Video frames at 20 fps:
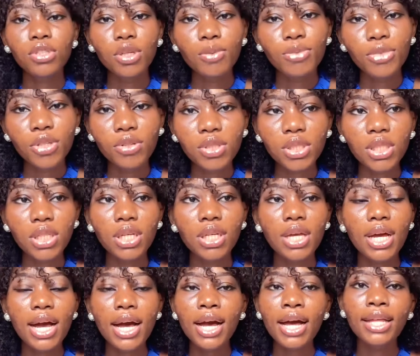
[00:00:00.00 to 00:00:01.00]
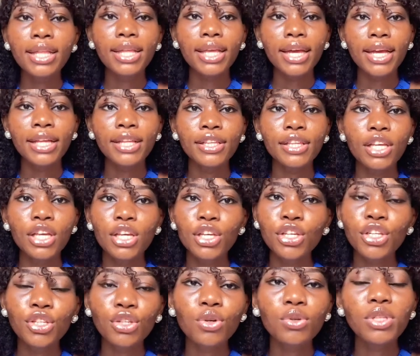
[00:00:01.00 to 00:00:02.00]
music and then
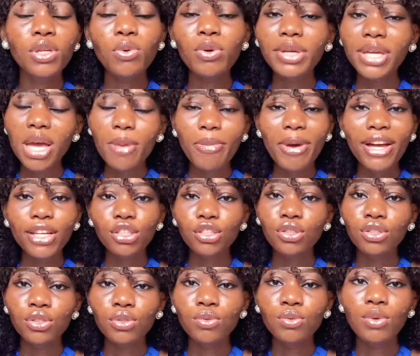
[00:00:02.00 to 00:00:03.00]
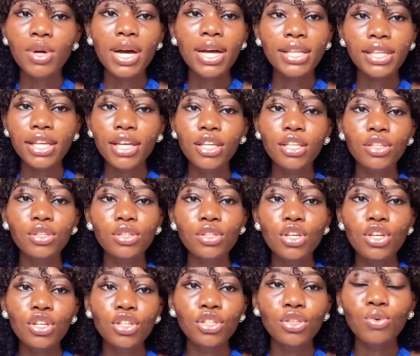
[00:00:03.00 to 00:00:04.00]
you know they will get back to you and then
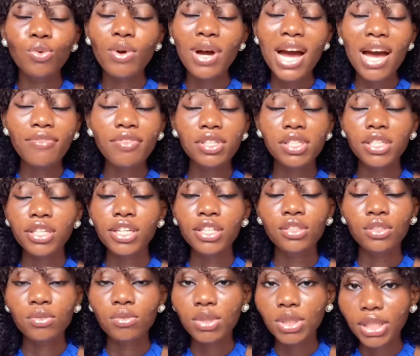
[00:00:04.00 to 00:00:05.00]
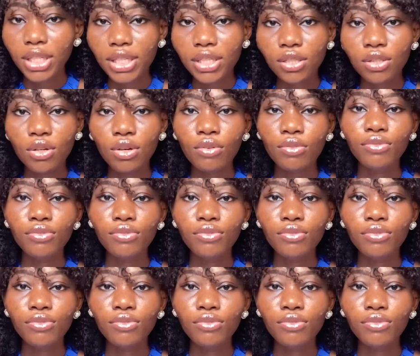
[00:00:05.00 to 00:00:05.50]
you will have a scheduled date of